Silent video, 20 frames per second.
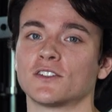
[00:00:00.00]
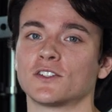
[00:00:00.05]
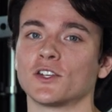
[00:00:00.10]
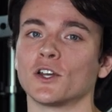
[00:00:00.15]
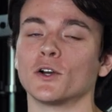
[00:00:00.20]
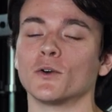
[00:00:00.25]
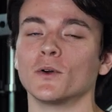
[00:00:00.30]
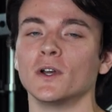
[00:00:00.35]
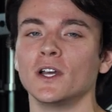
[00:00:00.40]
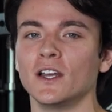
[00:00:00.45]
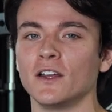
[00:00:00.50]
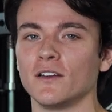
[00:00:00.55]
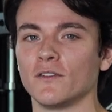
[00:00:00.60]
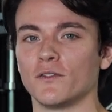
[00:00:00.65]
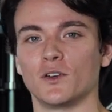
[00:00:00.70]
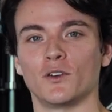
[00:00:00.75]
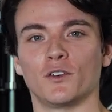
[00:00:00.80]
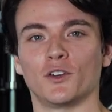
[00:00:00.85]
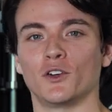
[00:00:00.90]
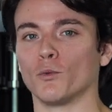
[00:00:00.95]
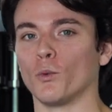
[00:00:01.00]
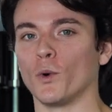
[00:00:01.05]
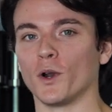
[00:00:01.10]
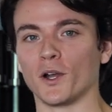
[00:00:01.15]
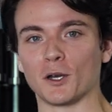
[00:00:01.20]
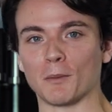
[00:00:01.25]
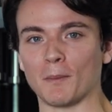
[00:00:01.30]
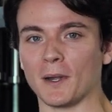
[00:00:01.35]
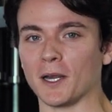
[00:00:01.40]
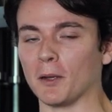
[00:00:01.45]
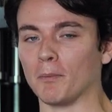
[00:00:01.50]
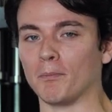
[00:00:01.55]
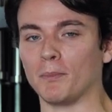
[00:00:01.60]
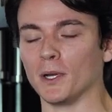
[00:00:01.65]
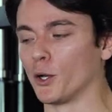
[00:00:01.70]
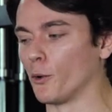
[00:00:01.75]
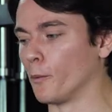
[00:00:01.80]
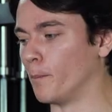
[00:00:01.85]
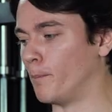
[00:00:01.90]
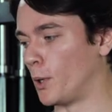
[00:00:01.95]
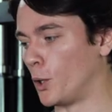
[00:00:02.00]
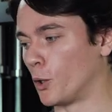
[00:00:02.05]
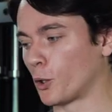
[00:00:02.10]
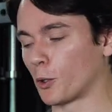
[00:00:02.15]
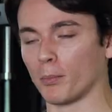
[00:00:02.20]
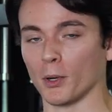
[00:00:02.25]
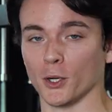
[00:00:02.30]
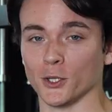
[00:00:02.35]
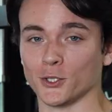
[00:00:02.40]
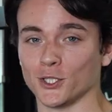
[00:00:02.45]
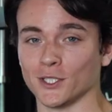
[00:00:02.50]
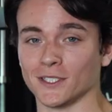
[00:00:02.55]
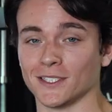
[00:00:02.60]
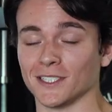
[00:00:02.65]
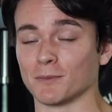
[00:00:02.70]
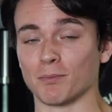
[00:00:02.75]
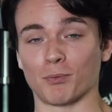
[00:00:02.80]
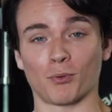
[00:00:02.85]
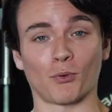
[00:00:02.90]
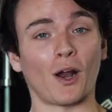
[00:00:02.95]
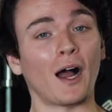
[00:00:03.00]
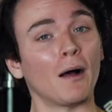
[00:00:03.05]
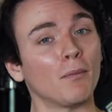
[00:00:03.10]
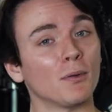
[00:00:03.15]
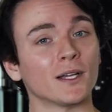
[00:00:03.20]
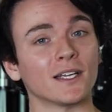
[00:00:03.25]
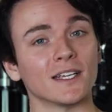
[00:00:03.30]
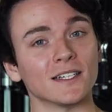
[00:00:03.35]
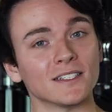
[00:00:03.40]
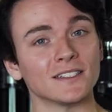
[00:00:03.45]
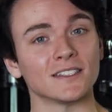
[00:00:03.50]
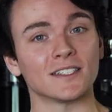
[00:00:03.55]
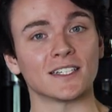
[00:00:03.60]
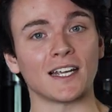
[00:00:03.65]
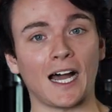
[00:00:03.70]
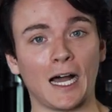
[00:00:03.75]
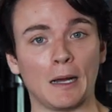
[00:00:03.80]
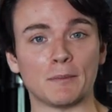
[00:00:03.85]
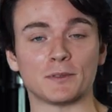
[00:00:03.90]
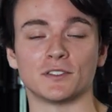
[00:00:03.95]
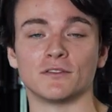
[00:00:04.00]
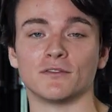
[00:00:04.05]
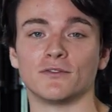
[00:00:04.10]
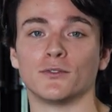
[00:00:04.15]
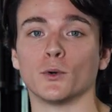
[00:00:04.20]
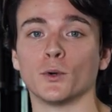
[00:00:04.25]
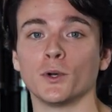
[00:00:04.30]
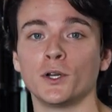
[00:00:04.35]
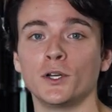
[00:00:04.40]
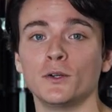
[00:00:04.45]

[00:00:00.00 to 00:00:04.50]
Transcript: So if you're wanting to make a bigger bulk purchase, this probably isn't the option for